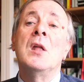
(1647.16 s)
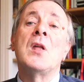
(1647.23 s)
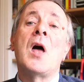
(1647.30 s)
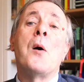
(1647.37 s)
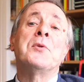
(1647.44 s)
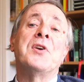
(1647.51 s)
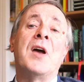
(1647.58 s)

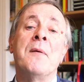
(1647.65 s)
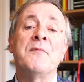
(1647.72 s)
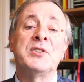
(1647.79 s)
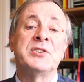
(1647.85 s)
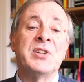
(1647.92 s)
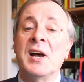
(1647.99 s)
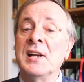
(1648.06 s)
Now, I want to
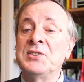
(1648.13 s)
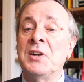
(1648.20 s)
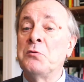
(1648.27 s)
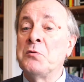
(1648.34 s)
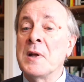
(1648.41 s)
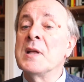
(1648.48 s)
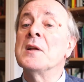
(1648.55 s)
emphasize
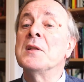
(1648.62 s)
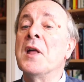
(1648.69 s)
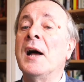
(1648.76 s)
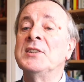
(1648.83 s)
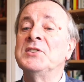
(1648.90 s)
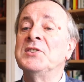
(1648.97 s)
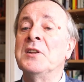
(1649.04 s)
that
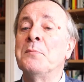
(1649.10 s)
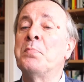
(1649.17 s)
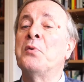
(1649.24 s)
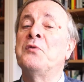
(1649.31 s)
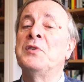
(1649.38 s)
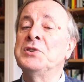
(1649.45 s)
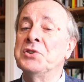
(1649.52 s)
recognizing the
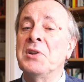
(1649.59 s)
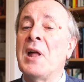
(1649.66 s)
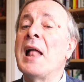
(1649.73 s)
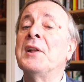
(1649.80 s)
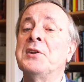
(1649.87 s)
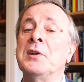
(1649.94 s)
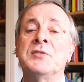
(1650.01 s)

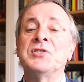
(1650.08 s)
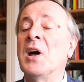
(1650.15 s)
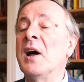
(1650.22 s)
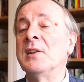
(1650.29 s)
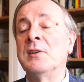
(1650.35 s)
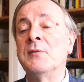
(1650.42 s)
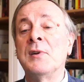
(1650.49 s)
provisionality of
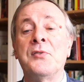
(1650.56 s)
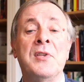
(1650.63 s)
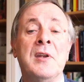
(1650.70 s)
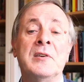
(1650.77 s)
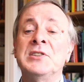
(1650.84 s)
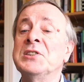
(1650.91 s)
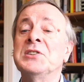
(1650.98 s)
scientific
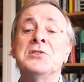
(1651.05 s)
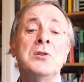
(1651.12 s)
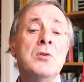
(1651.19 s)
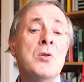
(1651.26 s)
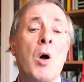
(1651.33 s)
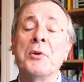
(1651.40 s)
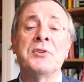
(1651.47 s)
theories is
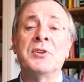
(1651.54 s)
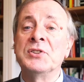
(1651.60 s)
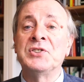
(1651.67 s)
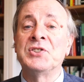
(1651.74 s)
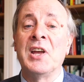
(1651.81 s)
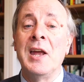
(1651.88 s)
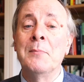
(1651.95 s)
not the
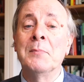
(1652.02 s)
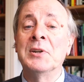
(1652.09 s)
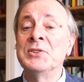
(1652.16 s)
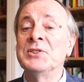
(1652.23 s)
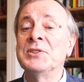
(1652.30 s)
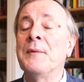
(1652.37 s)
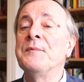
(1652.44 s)
same
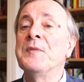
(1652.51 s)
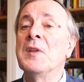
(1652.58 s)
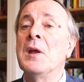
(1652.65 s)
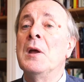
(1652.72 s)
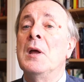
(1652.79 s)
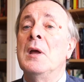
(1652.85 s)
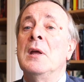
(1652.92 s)
as
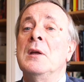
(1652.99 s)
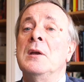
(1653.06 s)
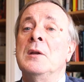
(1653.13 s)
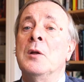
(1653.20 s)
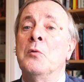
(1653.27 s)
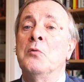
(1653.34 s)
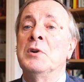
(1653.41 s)

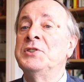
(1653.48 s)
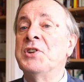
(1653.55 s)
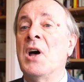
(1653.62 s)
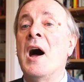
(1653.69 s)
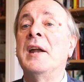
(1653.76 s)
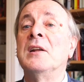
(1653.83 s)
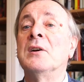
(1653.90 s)
you know,
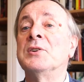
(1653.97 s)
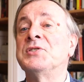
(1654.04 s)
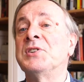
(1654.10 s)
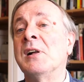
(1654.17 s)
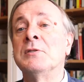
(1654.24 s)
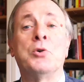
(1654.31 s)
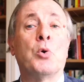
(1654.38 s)
resigning
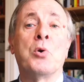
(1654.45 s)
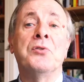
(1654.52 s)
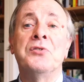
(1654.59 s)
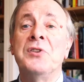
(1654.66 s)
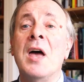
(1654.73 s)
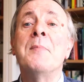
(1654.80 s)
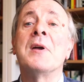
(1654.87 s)
ourselves or
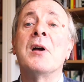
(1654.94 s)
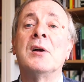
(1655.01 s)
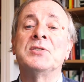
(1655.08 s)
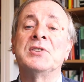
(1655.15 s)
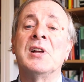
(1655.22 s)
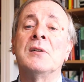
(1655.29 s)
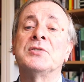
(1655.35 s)
condemning
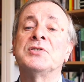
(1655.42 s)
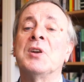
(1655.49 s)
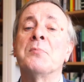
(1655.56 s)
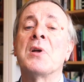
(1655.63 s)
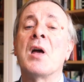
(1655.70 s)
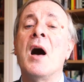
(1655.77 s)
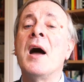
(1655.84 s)
ourselves
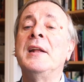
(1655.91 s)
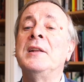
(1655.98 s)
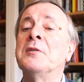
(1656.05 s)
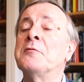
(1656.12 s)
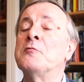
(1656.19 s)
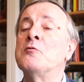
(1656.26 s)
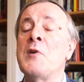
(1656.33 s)
some
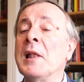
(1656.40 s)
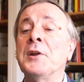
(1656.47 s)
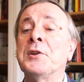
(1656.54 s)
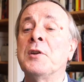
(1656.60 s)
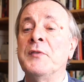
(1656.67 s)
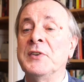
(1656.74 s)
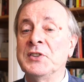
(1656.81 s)
kind of
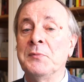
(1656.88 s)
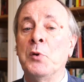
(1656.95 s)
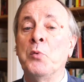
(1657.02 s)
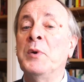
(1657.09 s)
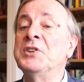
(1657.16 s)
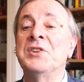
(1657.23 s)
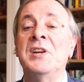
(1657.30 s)
relativism,
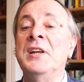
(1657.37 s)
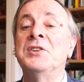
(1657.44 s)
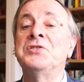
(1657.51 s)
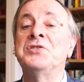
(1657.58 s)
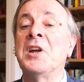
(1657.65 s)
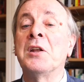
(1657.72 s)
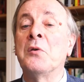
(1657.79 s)
which
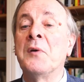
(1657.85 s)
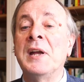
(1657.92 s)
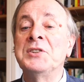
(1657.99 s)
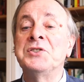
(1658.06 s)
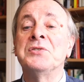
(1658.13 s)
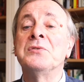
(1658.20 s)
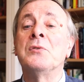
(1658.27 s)
each
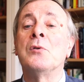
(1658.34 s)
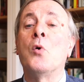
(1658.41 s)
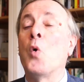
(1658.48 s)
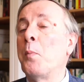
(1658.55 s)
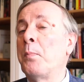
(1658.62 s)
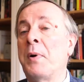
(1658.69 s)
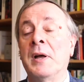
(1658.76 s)
generation
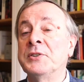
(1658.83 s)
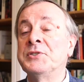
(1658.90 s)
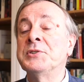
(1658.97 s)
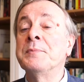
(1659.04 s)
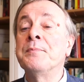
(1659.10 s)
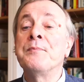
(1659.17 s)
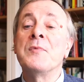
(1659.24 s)
or
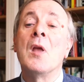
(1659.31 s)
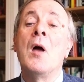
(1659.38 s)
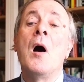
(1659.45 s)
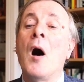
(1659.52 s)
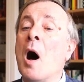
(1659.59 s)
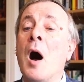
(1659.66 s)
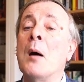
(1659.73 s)
person
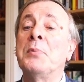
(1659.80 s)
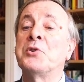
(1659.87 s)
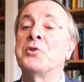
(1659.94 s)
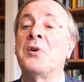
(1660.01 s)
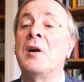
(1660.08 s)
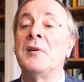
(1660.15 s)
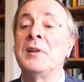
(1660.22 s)

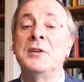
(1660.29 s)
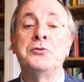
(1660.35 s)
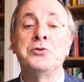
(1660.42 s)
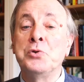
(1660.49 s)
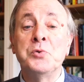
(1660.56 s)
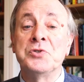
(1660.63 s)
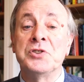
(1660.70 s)
arbitrarily
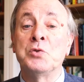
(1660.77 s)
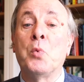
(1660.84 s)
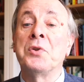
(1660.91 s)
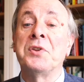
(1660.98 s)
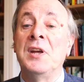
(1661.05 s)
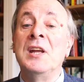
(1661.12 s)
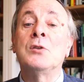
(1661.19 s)
chooses
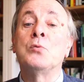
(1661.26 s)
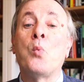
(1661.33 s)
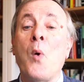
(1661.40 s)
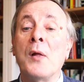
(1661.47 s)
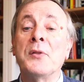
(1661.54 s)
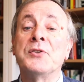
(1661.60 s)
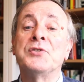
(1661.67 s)
what it
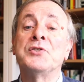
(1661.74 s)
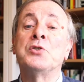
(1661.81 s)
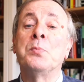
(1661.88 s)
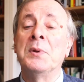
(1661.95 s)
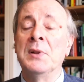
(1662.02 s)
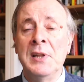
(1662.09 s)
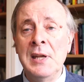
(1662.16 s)
wants
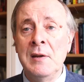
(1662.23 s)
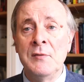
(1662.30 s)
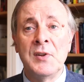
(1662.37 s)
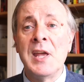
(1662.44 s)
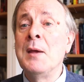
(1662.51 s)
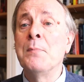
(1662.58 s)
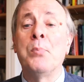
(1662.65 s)
to
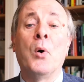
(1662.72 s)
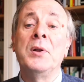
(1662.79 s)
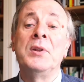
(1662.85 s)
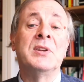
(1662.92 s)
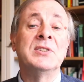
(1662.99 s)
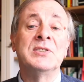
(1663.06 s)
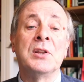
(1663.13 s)
believe. The key
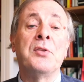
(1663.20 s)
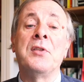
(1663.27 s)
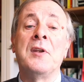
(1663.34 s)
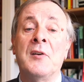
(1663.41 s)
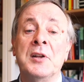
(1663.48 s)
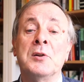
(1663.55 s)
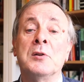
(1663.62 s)
point is that
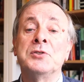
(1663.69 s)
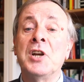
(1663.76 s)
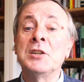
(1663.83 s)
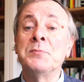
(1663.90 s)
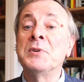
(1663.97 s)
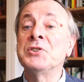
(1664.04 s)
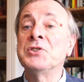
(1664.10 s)
theoretical
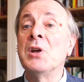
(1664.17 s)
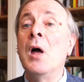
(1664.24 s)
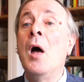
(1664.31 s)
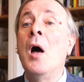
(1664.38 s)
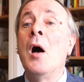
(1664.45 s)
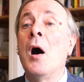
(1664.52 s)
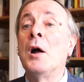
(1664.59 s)
judgments
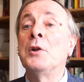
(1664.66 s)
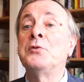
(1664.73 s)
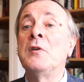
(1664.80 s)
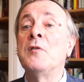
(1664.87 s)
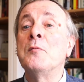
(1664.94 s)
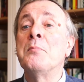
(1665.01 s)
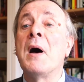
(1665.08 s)
are
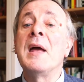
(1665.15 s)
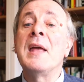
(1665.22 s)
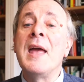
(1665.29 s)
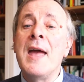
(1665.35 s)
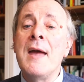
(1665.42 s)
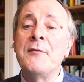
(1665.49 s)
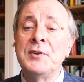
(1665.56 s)
driven
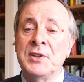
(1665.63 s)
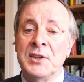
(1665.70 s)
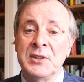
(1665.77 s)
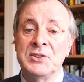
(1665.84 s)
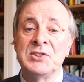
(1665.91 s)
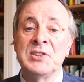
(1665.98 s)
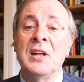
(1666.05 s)
by
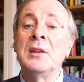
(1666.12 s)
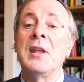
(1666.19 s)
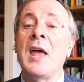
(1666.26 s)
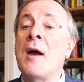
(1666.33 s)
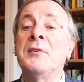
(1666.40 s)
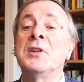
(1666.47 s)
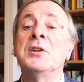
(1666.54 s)
evidence, and
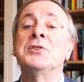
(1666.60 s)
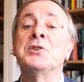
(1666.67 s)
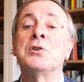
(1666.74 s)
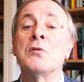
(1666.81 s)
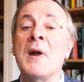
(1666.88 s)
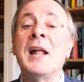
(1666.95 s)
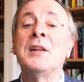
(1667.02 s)
evidence
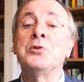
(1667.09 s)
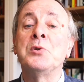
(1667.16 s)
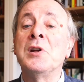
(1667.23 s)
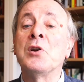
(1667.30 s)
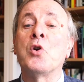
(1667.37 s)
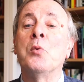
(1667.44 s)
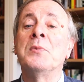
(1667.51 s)

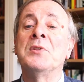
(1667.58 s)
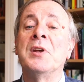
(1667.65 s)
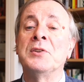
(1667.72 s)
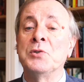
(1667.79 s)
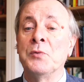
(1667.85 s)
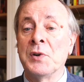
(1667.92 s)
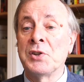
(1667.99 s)
gradually
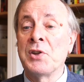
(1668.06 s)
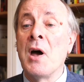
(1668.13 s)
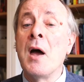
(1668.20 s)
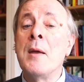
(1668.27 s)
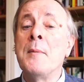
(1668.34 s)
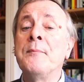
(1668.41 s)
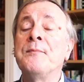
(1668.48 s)
accumulates over
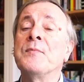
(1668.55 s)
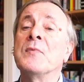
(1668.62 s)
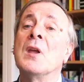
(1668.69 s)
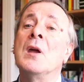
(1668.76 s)
time,